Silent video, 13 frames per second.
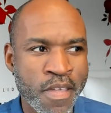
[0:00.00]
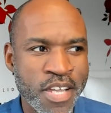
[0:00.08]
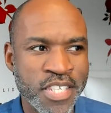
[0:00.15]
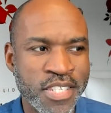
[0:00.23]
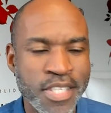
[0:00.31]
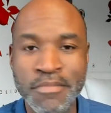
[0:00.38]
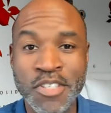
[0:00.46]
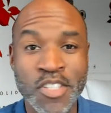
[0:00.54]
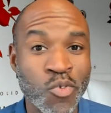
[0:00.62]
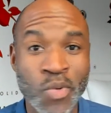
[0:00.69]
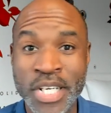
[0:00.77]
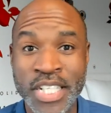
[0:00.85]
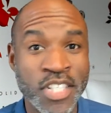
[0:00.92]
It's them just
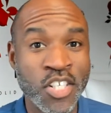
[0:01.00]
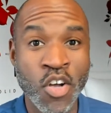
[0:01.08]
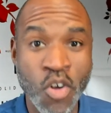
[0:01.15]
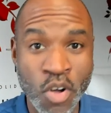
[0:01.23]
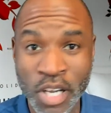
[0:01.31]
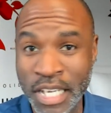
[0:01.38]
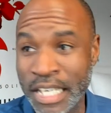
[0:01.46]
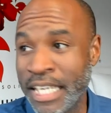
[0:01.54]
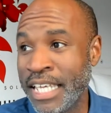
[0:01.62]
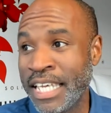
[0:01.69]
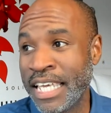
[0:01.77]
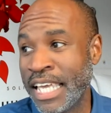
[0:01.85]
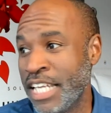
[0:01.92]
wanting to talk
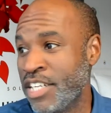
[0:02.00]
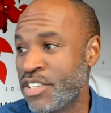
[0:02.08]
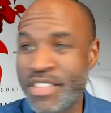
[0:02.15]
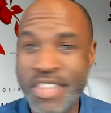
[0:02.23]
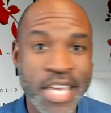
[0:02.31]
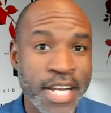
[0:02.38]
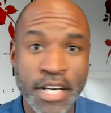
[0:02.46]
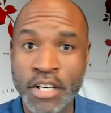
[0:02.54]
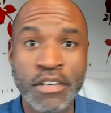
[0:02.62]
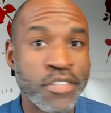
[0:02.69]
and you're there.